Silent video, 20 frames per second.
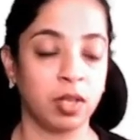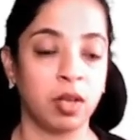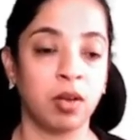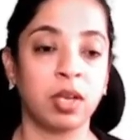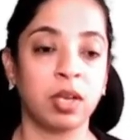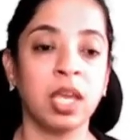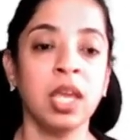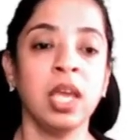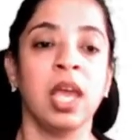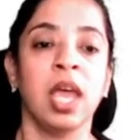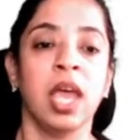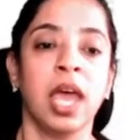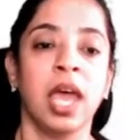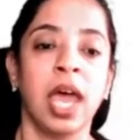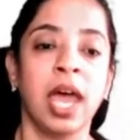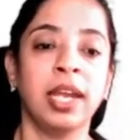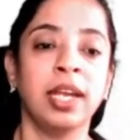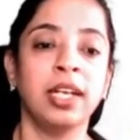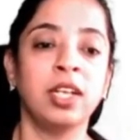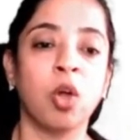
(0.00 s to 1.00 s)
okay
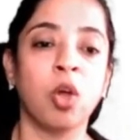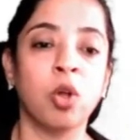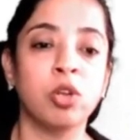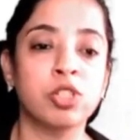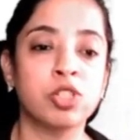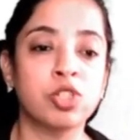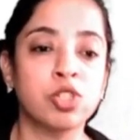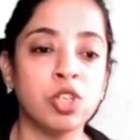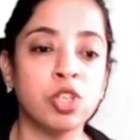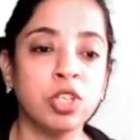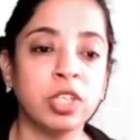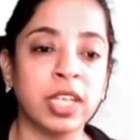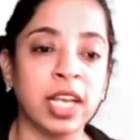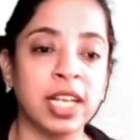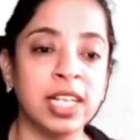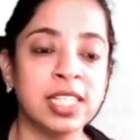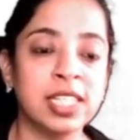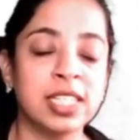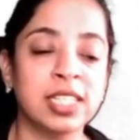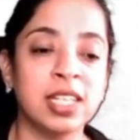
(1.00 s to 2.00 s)
and it also
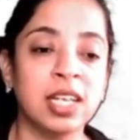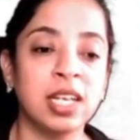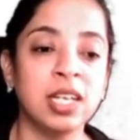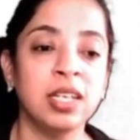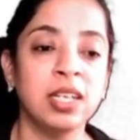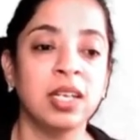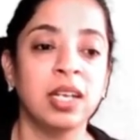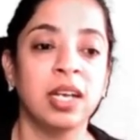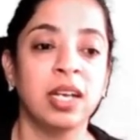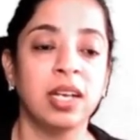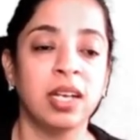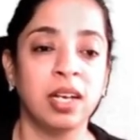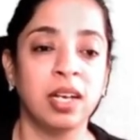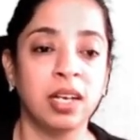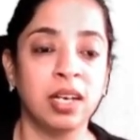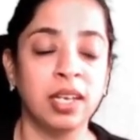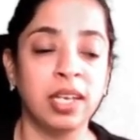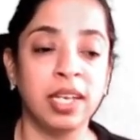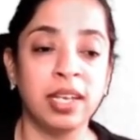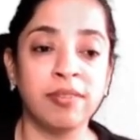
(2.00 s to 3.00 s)
tells the
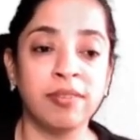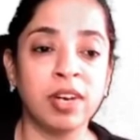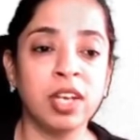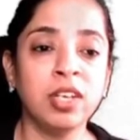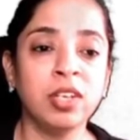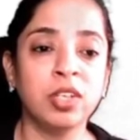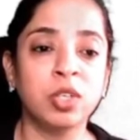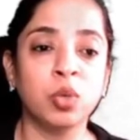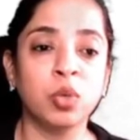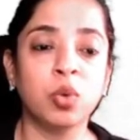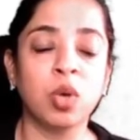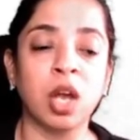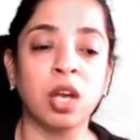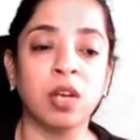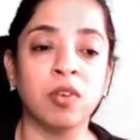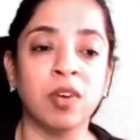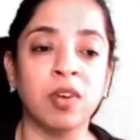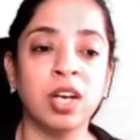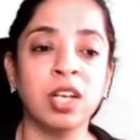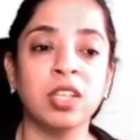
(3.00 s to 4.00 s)
uh, liver to
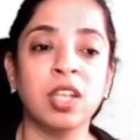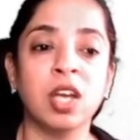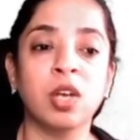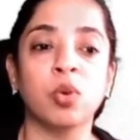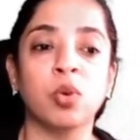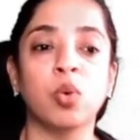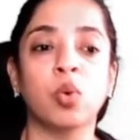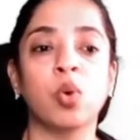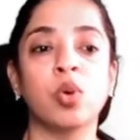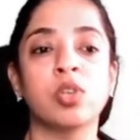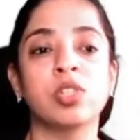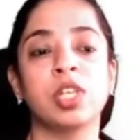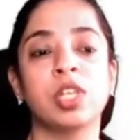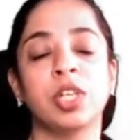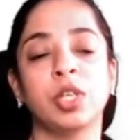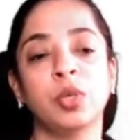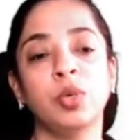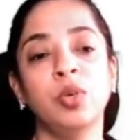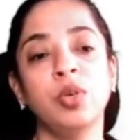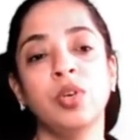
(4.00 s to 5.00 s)
convert the glucose
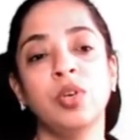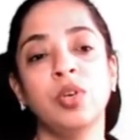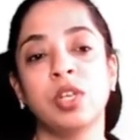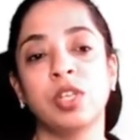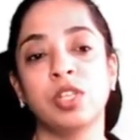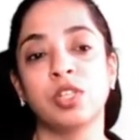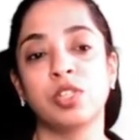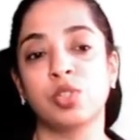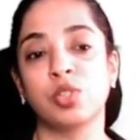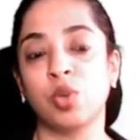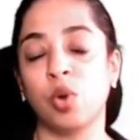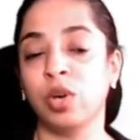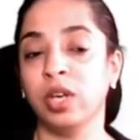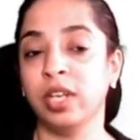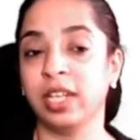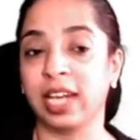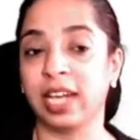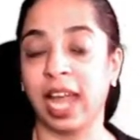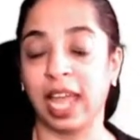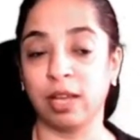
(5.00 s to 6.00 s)
into stored
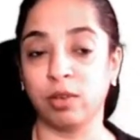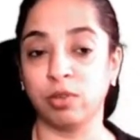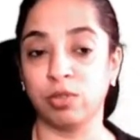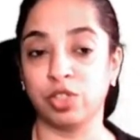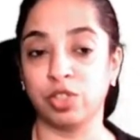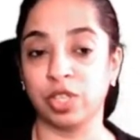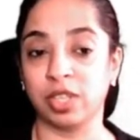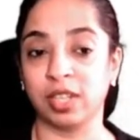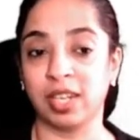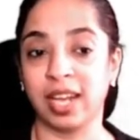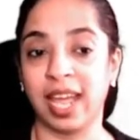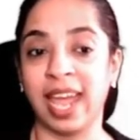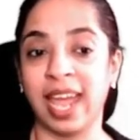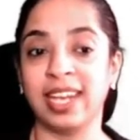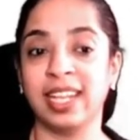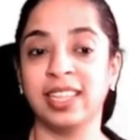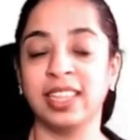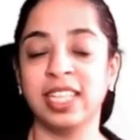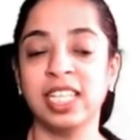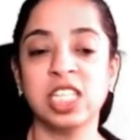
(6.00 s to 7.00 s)
glycogen
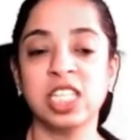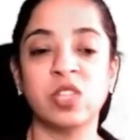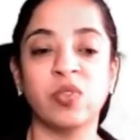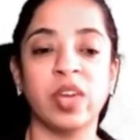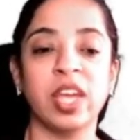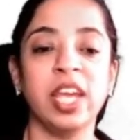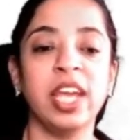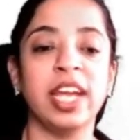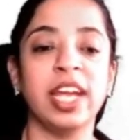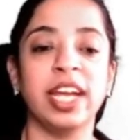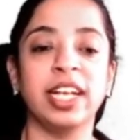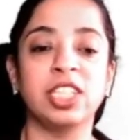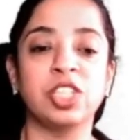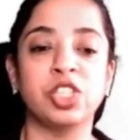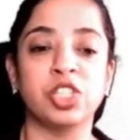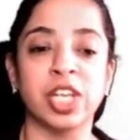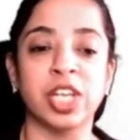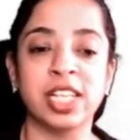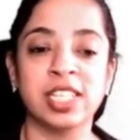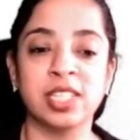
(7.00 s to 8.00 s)
and in this way it
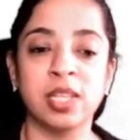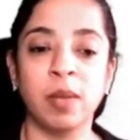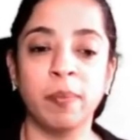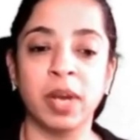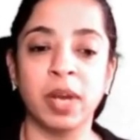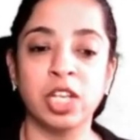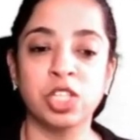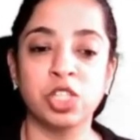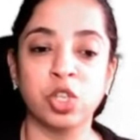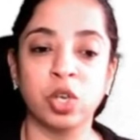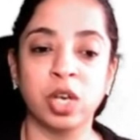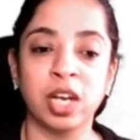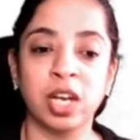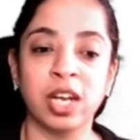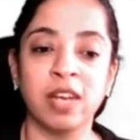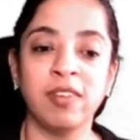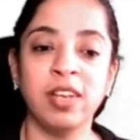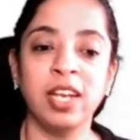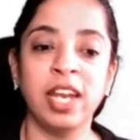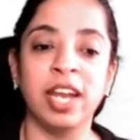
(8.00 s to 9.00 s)
checks the blood sugar
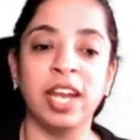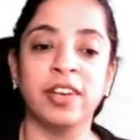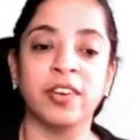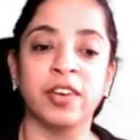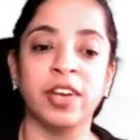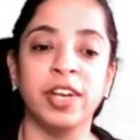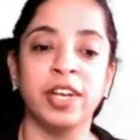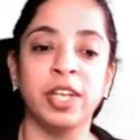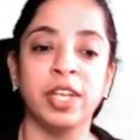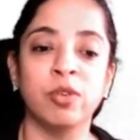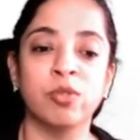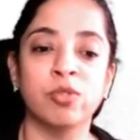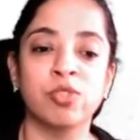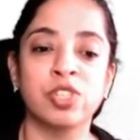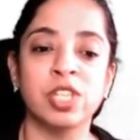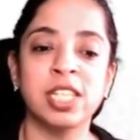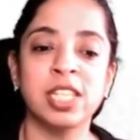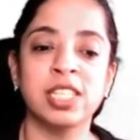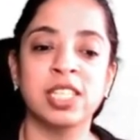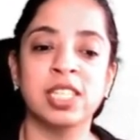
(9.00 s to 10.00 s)
level it
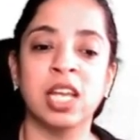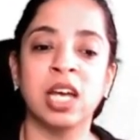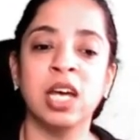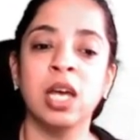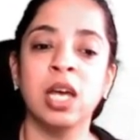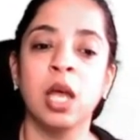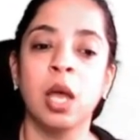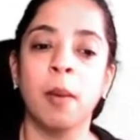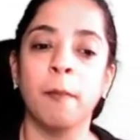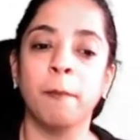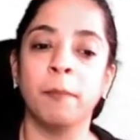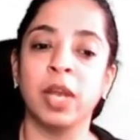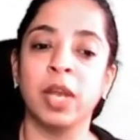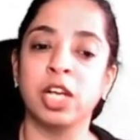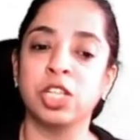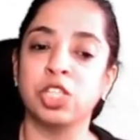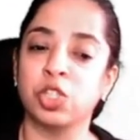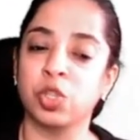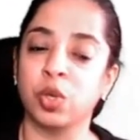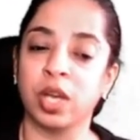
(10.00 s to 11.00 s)
reduces the
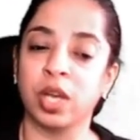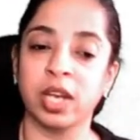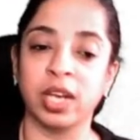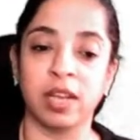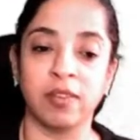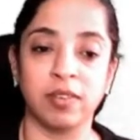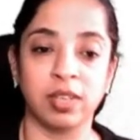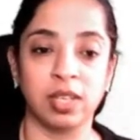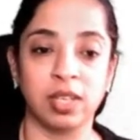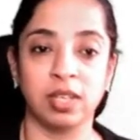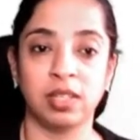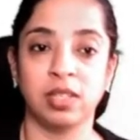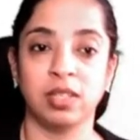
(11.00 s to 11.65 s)
blood sugar level